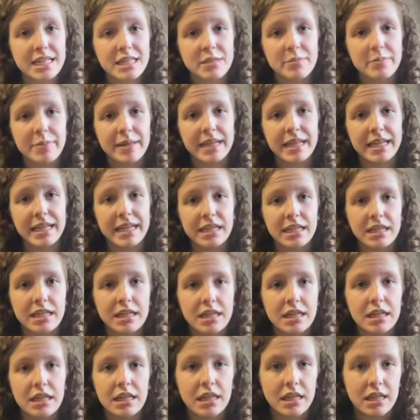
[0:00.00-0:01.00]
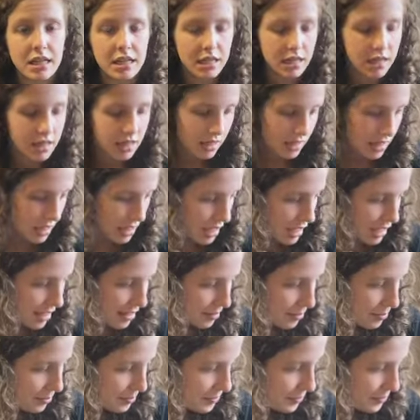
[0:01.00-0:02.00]
spinning.
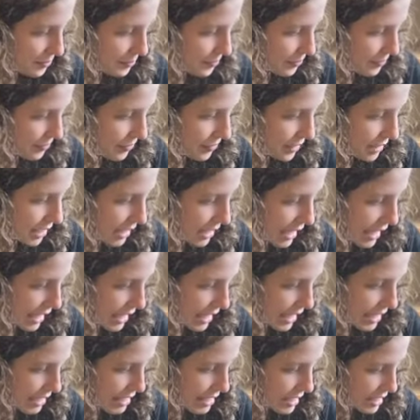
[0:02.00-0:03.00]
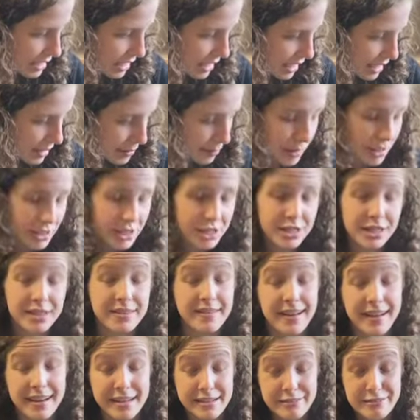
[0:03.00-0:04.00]
And I watched a
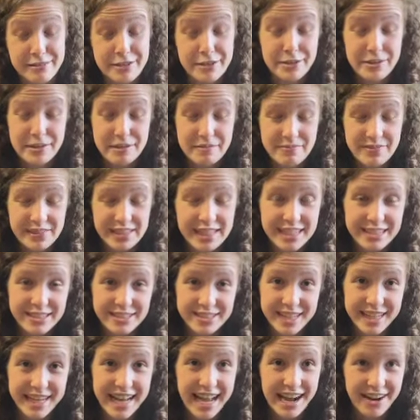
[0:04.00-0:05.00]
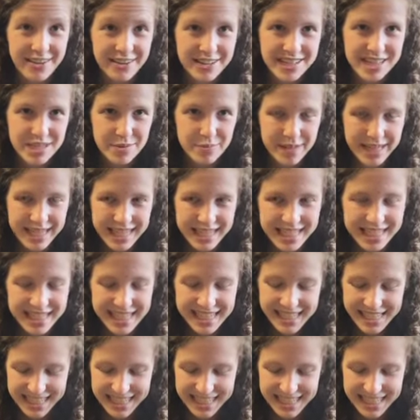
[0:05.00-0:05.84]
lot of YouTube videos on how to spin.